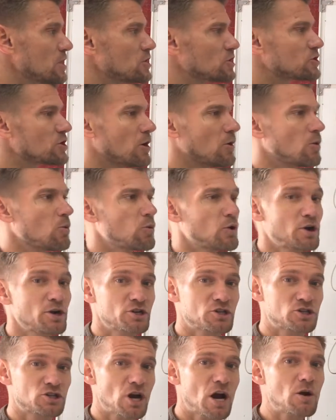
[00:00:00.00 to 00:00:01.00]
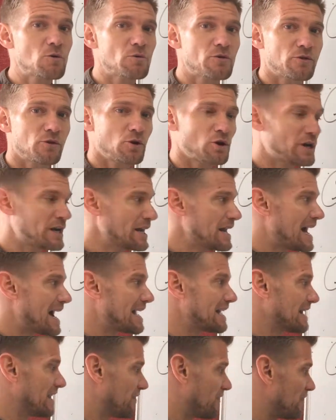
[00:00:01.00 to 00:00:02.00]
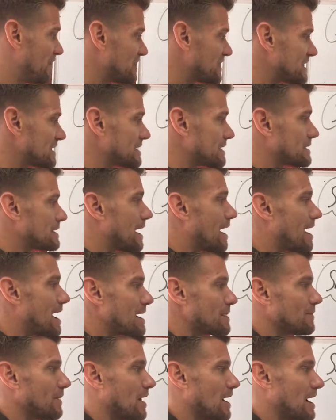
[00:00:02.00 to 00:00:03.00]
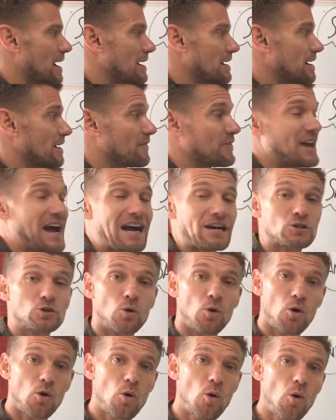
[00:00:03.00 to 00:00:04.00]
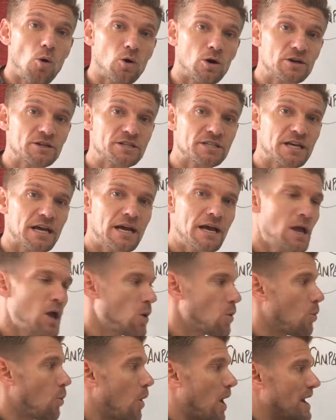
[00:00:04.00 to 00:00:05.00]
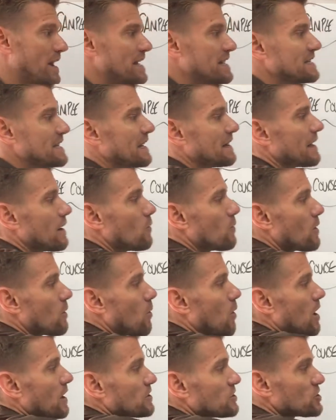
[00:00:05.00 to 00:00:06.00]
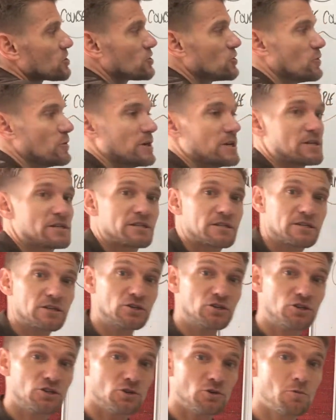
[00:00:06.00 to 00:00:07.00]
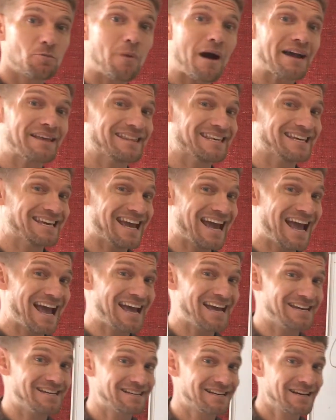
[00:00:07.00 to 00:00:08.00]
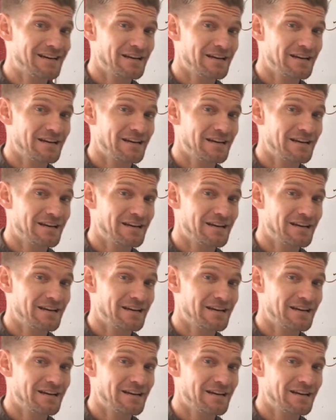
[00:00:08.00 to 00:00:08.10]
So we're going to start with looking at, if this is a timeline of the actual course, what is it that we want students to do by the end?